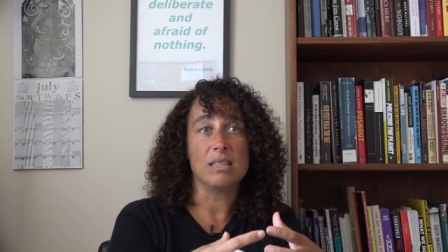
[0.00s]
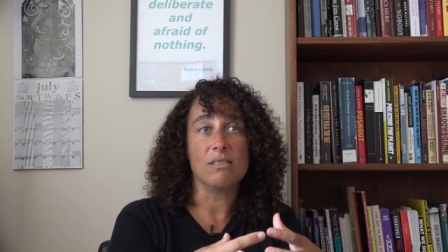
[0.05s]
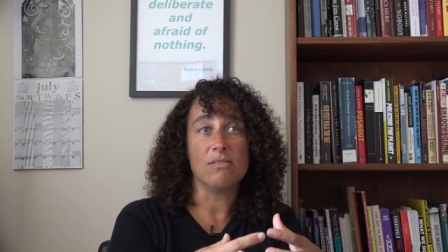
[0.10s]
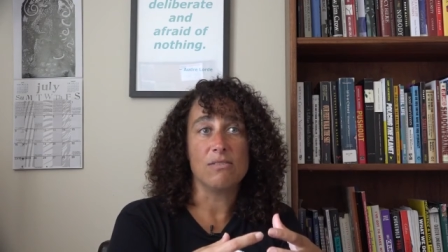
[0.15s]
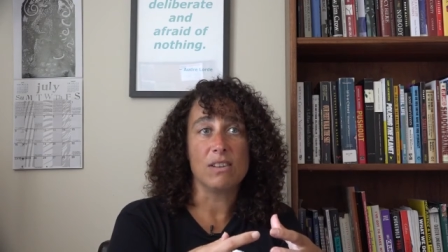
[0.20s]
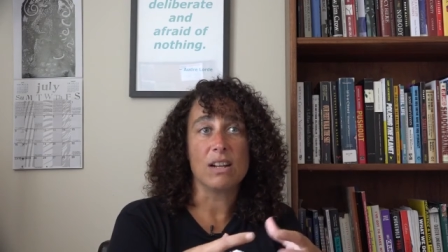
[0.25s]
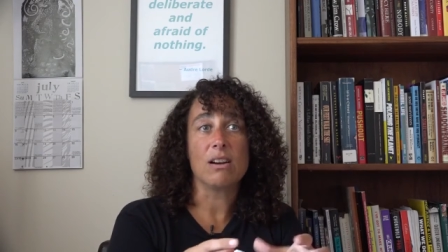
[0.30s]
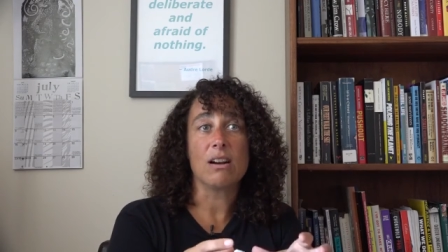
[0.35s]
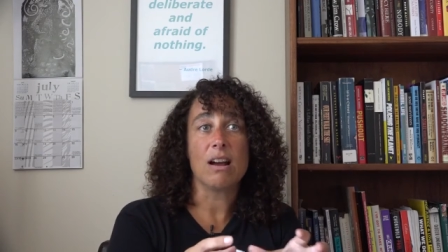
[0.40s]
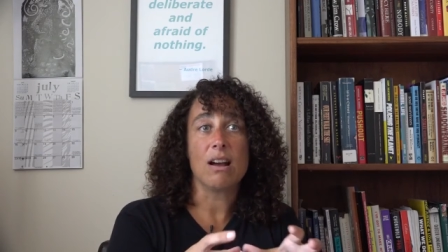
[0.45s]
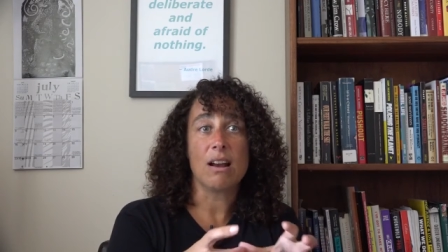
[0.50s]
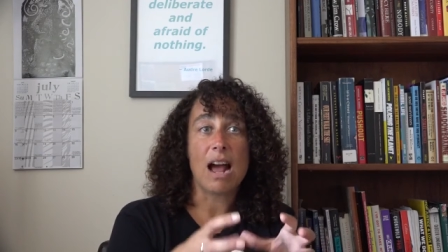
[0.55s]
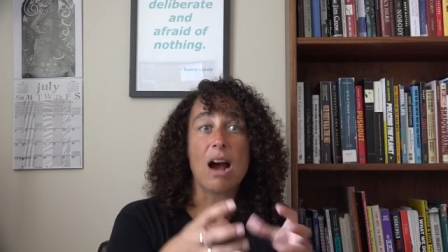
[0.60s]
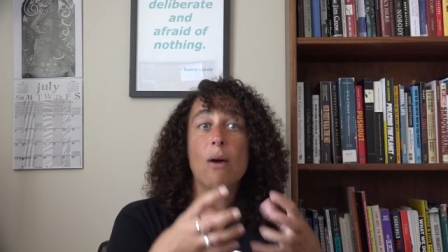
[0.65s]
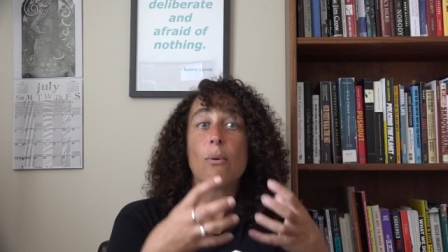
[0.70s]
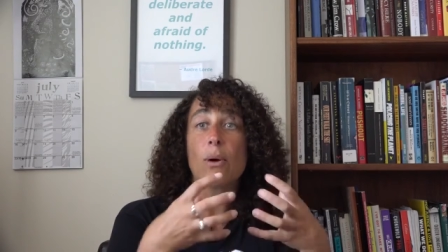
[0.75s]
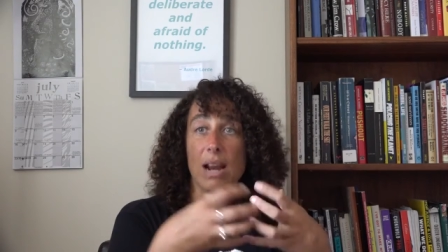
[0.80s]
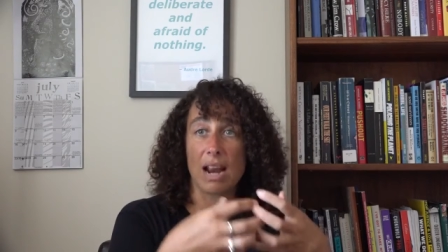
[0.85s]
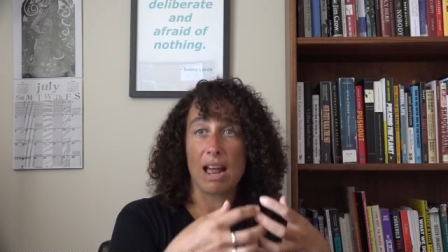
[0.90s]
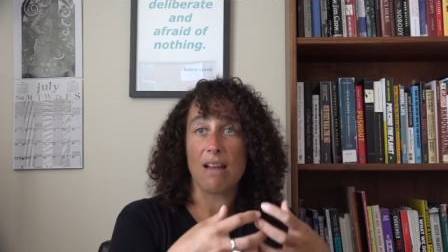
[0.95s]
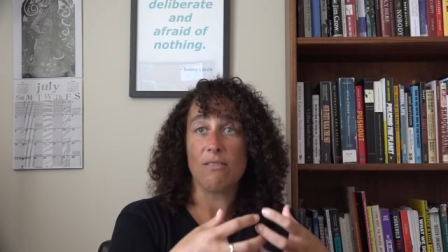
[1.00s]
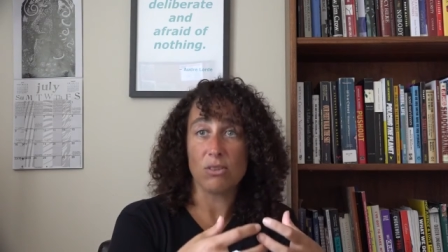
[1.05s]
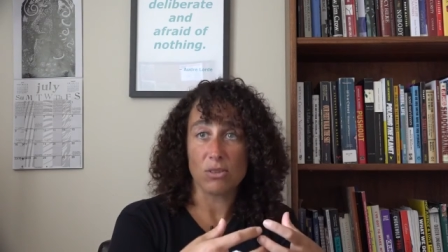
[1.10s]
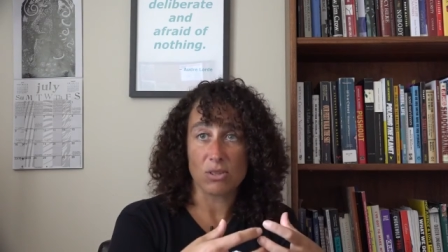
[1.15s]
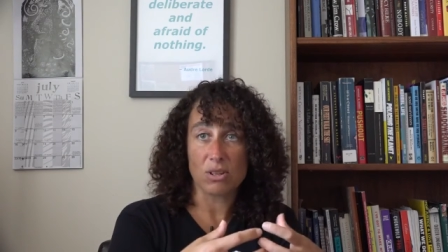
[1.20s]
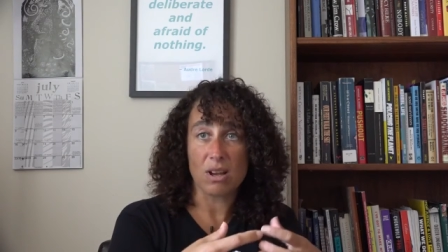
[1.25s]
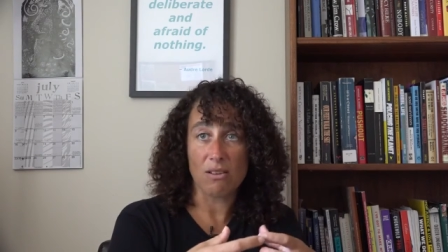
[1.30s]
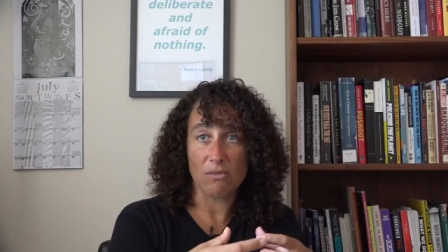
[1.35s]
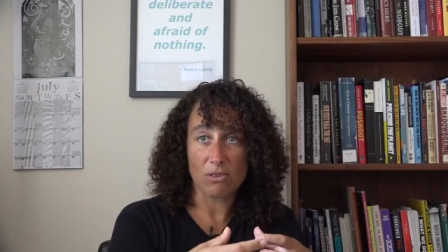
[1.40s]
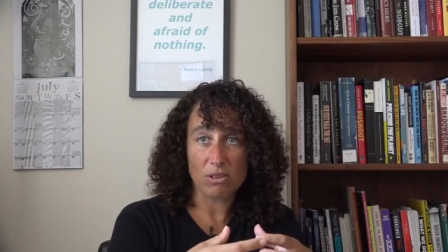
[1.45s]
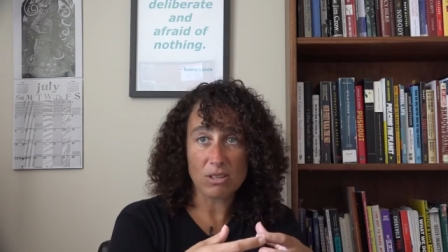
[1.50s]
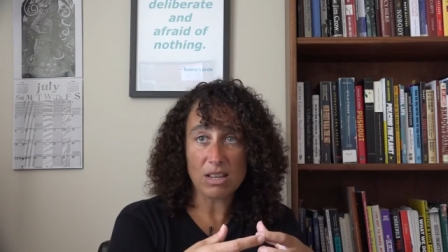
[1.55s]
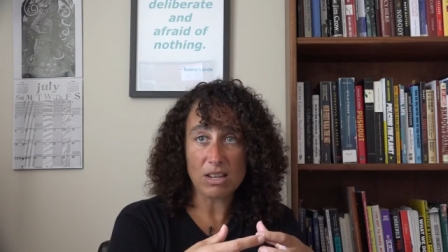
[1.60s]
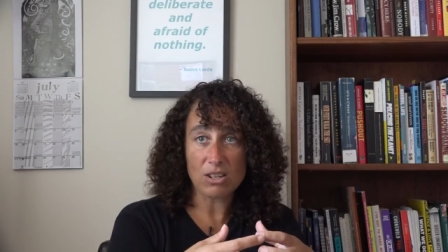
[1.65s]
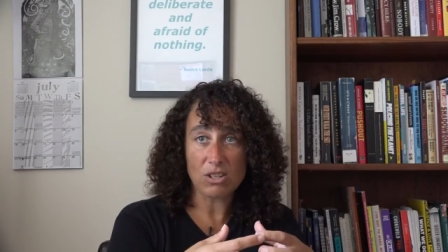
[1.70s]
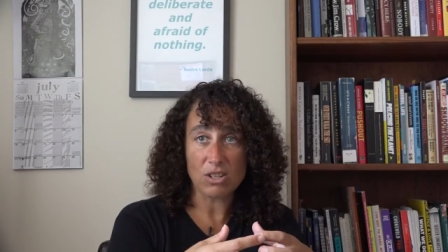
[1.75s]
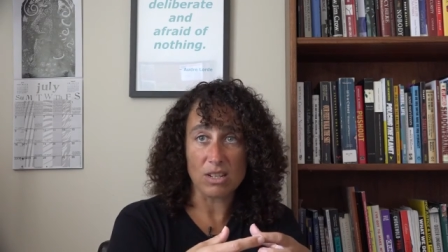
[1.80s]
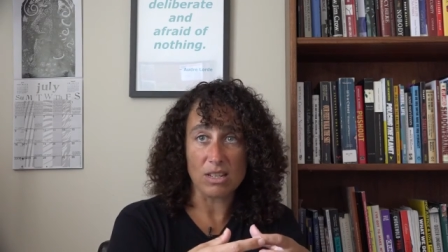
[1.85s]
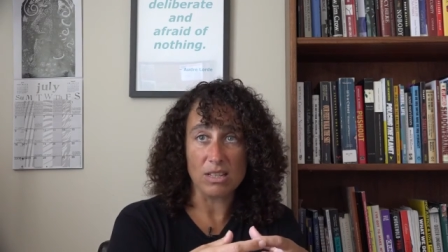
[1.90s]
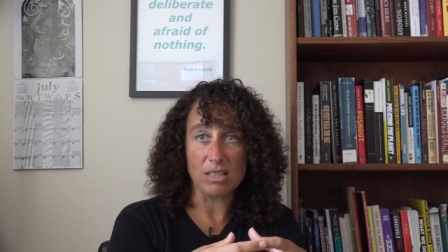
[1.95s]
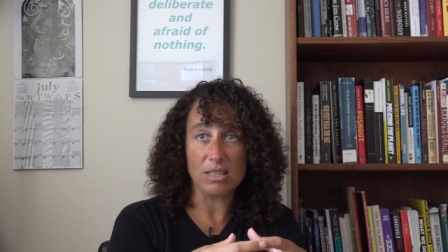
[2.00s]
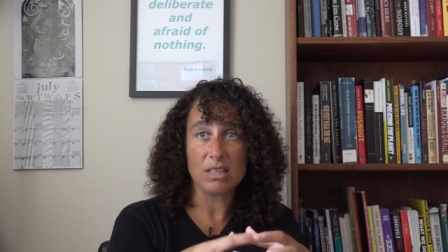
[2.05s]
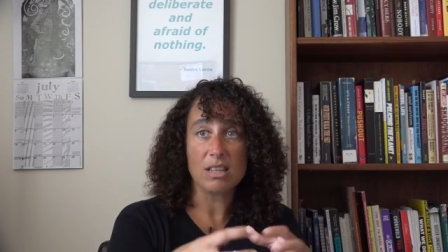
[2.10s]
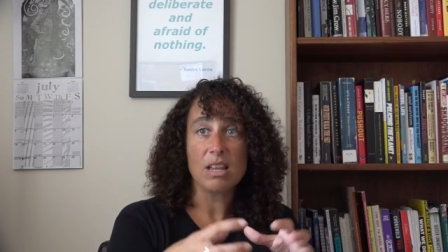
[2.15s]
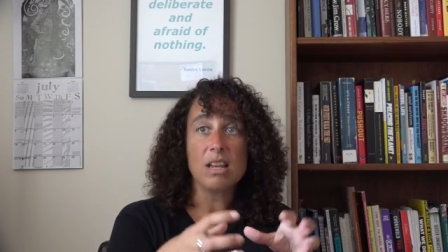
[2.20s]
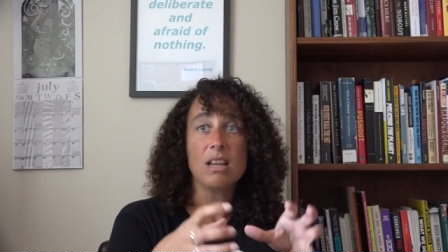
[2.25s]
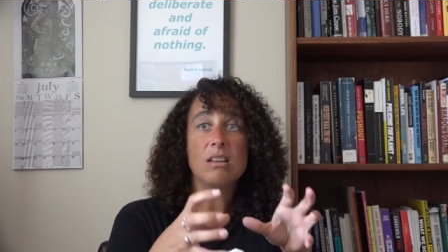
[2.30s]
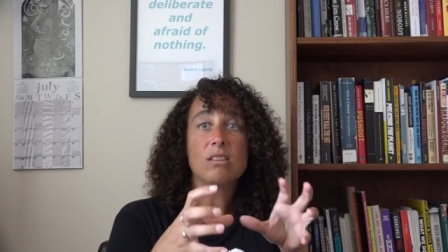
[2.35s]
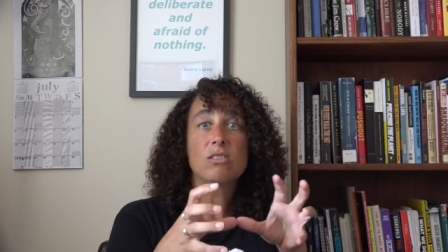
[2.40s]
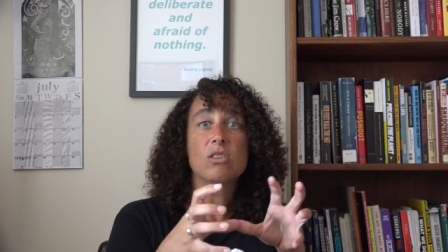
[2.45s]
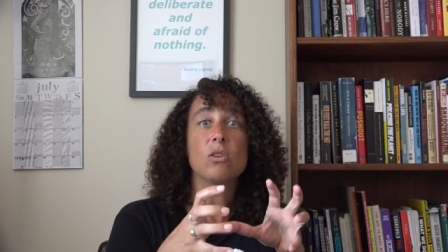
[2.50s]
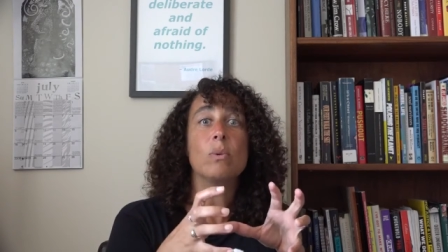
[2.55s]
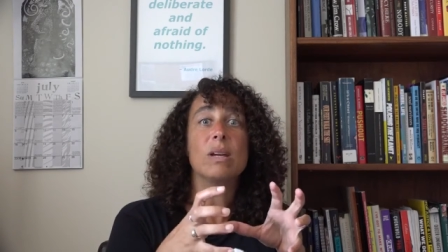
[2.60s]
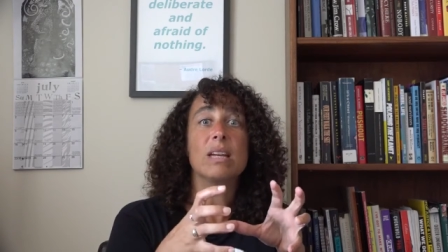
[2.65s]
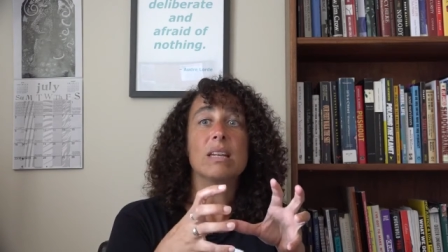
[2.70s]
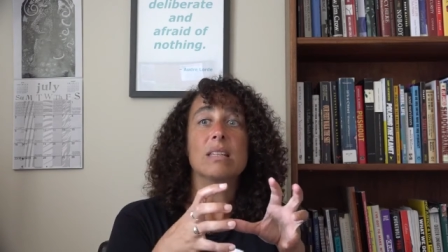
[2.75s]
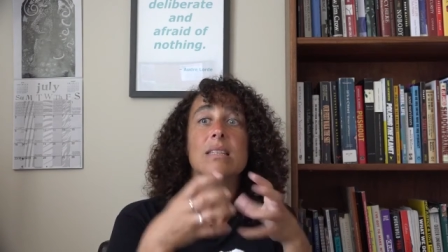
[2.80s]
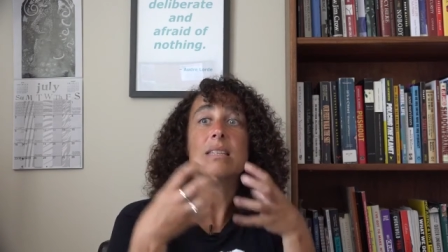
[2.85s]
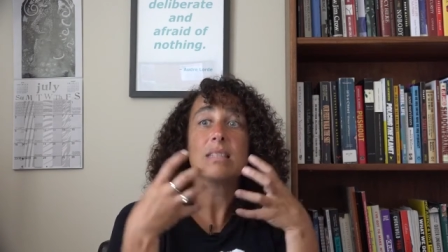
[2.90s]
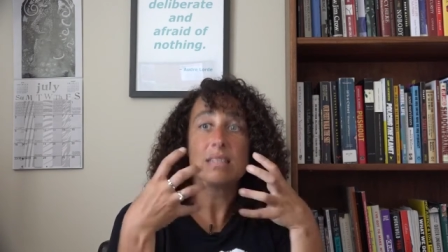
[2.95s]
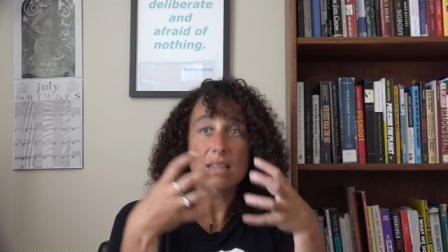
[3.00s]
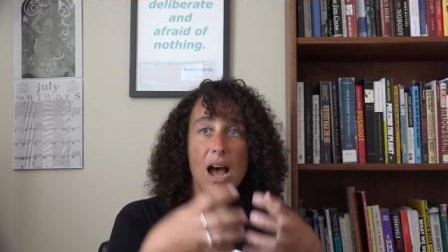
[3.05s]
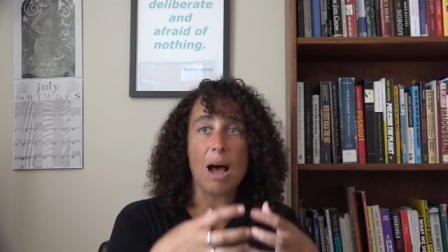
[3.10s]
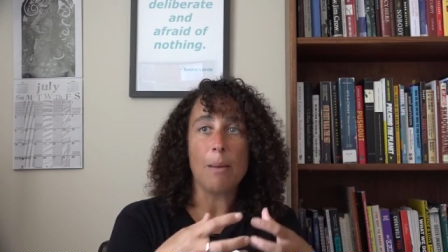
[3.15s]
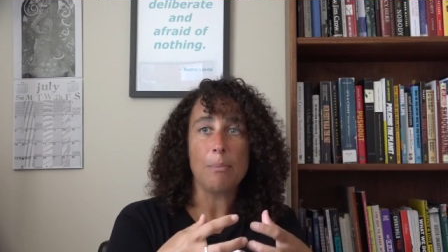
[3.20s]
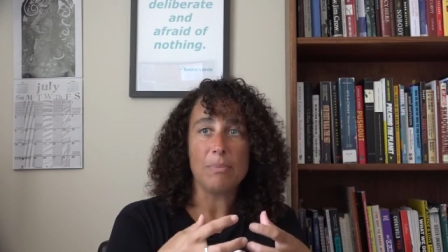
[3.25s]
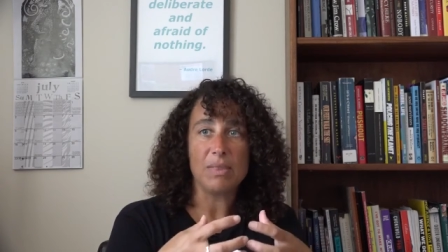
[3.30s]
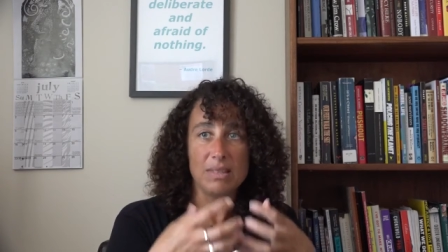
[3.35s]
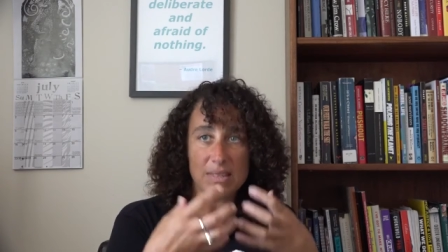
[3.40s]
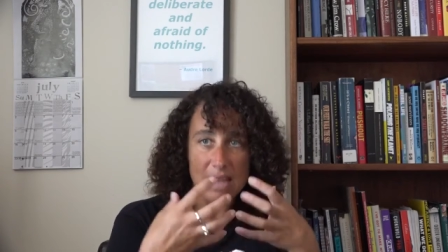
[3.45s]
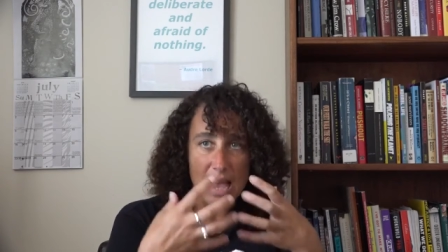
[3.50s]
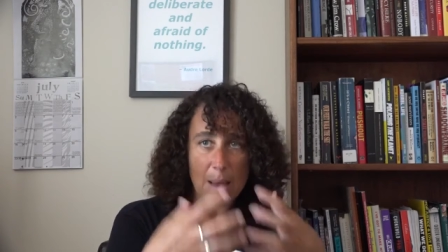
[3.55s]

to figure out how we're going to have those conversations so we can stop this